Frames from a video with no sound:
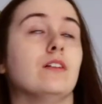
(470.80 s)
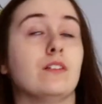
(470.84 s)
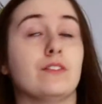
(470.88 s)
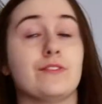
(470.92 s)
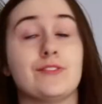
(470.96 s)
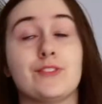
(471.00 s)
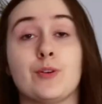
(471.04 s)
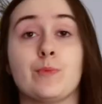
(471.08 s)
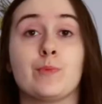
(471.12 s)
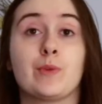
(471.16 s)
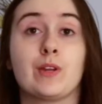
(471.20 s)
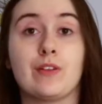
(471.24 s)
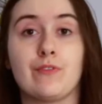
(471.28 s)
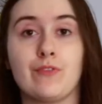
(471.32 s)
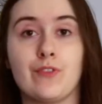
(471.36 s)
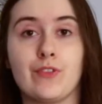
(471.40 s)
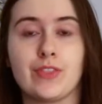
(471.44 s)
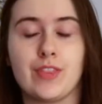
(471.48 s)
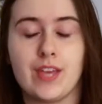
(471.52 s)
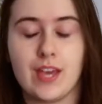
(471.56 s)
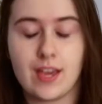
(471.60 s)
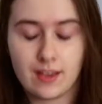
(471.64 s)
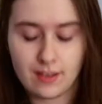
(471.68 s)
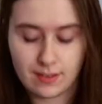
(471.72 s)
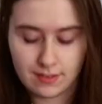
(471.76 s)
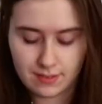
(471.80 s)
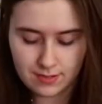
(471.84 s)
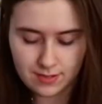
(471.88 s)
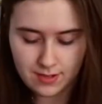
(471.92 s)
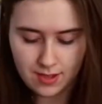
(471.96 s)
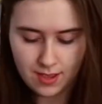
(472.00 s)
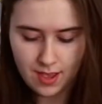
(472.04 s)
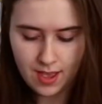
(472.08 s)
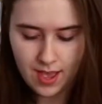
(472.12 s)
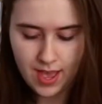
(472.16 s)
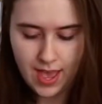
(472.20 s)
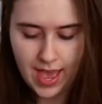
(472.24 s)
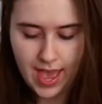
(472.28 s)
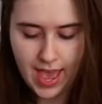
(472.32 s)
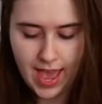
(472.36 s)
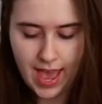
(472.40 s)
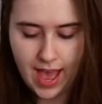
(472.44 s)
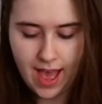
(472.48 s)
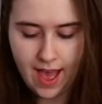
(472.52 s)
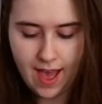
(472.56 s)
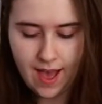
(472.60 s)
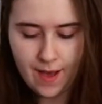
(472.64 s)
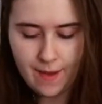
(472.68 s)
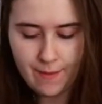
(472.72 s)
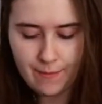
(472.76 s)
so many different things?
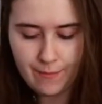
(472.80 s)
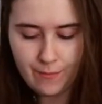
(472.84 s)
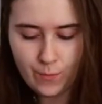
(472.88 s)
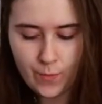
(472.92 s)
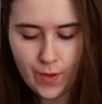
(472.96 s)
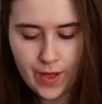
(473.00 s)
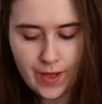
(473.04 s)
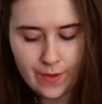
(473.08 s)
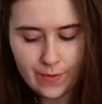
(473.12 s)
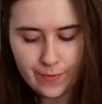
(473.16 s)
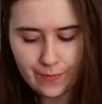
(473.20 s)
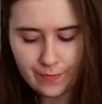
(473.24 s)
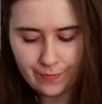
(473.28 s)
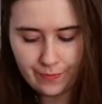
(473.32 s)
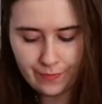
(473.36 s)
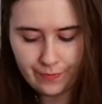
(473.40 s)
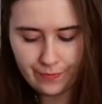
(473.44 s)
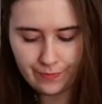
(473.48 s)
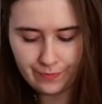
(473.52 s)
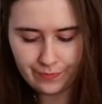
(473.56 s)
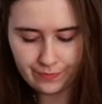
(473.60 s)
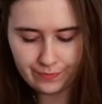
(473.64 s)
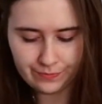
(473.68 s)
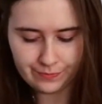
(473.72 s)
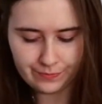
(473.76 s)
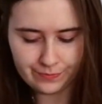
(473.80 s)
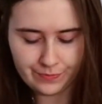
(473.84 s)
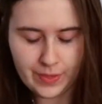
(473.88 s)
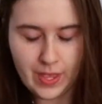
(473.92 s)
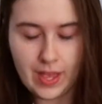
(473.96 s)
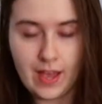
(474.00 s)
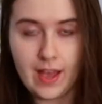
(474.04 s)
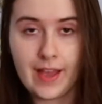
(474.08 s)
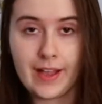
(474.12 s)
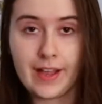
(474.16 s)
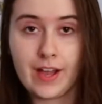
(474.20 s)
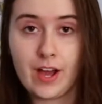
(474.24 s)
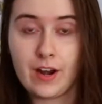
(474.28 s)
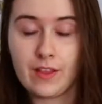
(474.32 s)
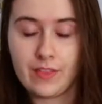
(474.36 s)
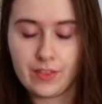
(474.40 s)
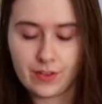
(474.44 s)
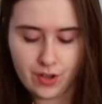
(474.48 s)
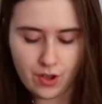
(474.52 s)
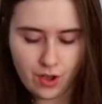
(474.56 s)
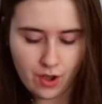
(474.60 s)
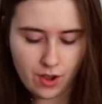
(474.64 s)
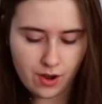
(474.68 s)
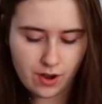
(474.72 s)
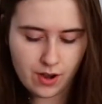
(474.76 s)
Um, well, I got out of the
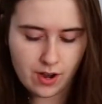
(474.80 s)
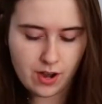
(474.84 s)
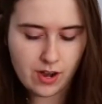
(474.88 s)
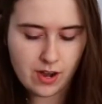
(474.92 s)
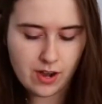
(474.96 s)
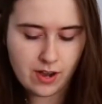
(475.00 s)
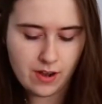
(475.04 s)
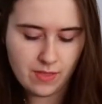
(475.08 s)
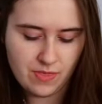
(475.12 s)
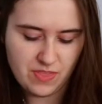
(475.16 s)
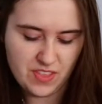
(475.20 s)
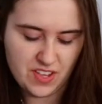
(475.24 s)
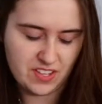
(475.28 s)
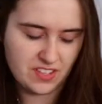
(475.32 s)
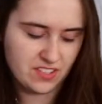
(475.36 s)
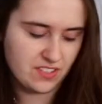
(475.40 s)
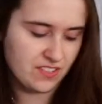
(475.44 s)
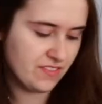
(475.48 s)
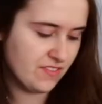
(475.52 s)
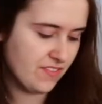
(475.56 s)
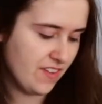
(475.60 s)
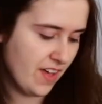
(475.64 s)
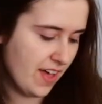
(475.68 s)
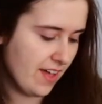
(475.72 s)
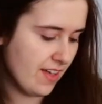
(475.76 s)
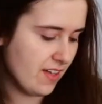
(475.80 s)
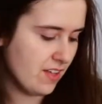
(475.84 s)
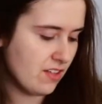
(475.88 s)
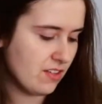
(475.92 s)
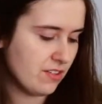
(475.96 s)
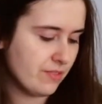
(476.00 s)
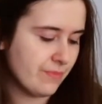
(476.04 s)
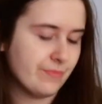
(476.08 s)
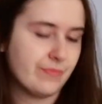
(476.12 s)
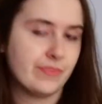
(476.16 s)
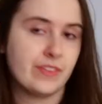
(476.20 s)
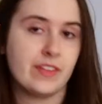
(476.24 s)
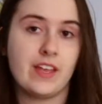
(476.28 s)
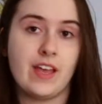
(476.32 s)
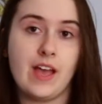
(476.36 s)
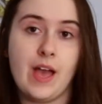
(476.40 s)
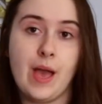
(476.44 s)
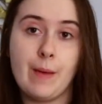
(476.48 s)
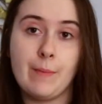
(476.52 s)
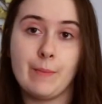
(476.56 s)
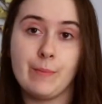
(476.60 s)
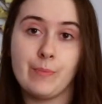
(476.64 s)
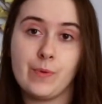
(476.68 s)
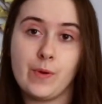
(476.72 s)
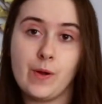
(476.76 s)
car, this fell
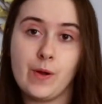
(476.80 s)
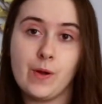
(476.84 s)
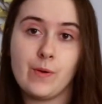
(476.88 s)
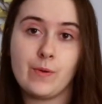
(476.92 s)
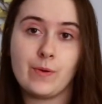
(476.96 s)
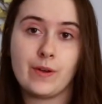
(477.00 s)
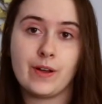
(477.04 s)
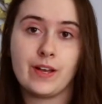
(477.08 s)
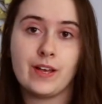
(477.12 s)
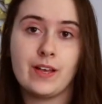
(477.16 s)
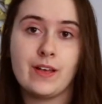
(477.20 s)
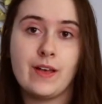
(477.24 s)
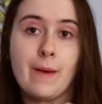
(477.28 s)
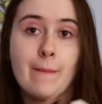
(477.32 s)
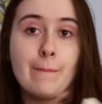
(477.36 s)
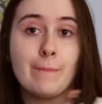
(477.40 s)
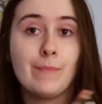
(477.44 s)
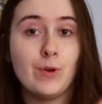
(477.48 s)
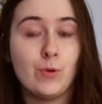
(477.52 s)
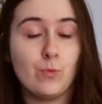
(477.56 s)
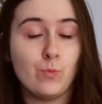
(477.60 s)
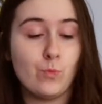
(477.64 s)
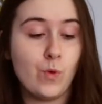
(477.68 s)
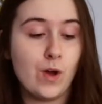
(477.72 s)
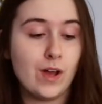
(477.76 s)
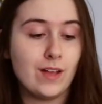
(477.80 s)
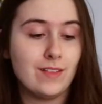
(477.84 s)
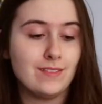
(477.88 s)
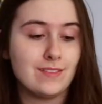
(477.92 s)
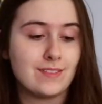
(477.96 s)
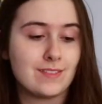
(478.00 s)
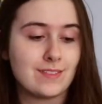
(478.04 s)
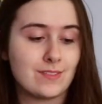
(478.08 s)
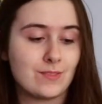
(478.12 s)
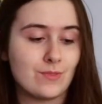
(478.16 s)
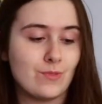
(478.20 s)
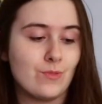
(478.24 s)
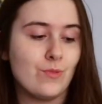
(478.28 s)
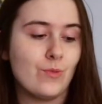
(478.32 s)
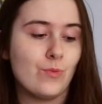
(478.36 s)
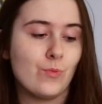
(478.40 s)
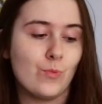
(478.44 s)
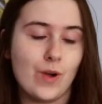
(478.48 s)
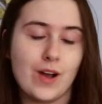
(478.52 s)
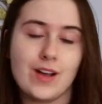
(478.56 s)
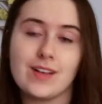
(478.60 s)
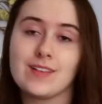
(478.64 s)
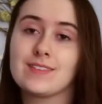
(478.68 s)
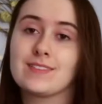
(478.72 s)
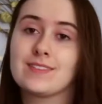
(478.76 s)
and broke, but once
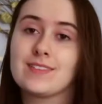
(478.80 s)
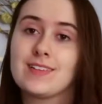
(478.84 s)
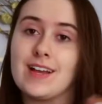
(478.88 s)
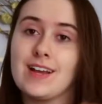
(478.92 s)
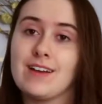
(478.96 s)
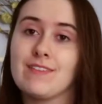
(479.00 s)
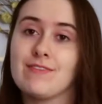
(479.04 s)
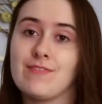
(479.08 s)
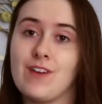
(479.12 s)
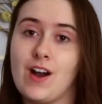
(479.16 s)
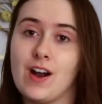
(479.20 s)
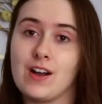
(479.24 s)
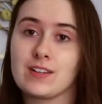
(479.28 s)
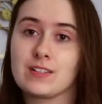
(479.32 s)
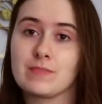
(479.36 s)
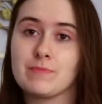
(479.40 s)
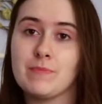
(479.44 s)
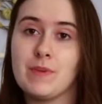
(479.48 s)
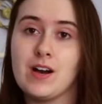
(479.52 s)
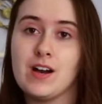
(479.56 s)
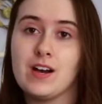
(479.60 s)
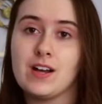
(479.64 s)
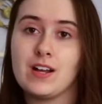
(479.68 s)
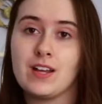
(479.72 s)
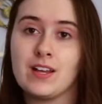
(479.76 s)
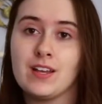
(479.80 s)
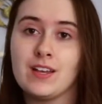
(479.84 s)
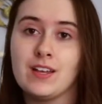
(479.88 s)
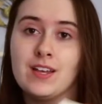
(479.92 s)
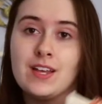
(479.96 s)
was a fox mug.